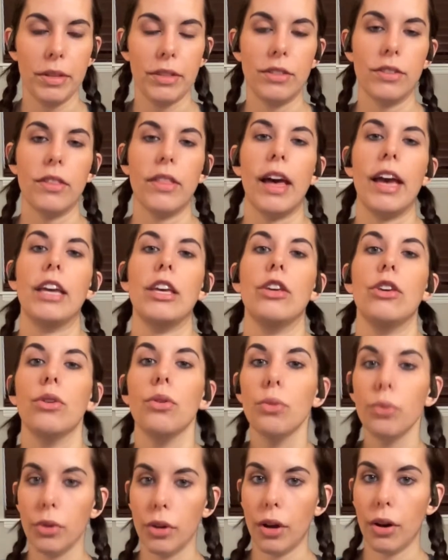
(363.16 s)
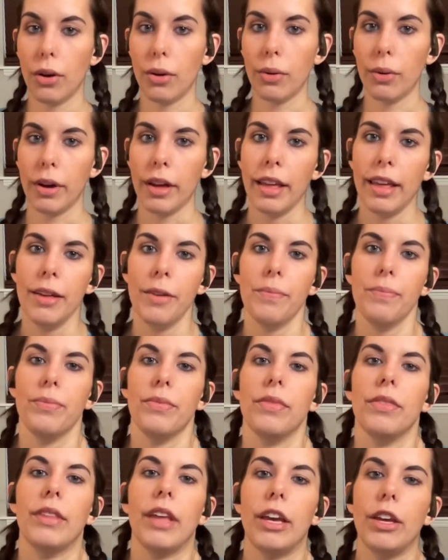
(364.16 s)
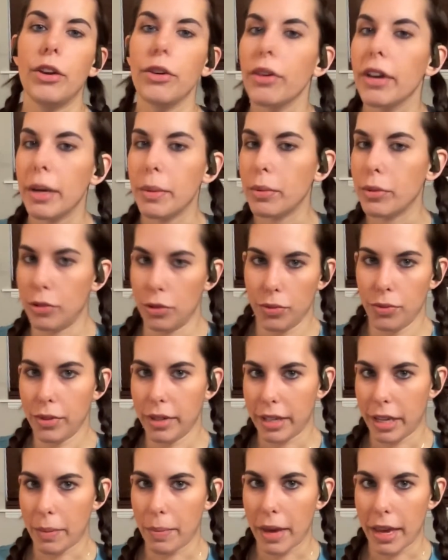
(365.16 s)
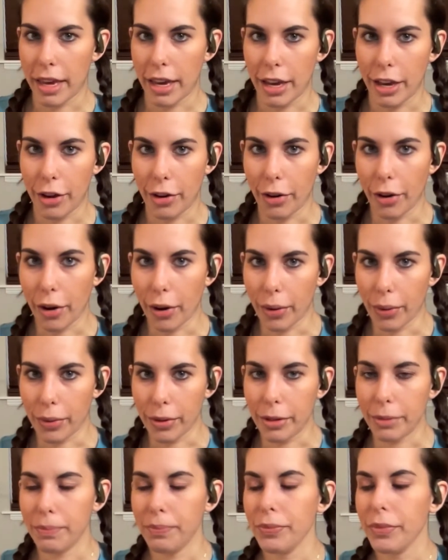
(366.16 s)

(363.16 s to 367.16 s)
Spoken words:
so that you know that you're able to really make it your own.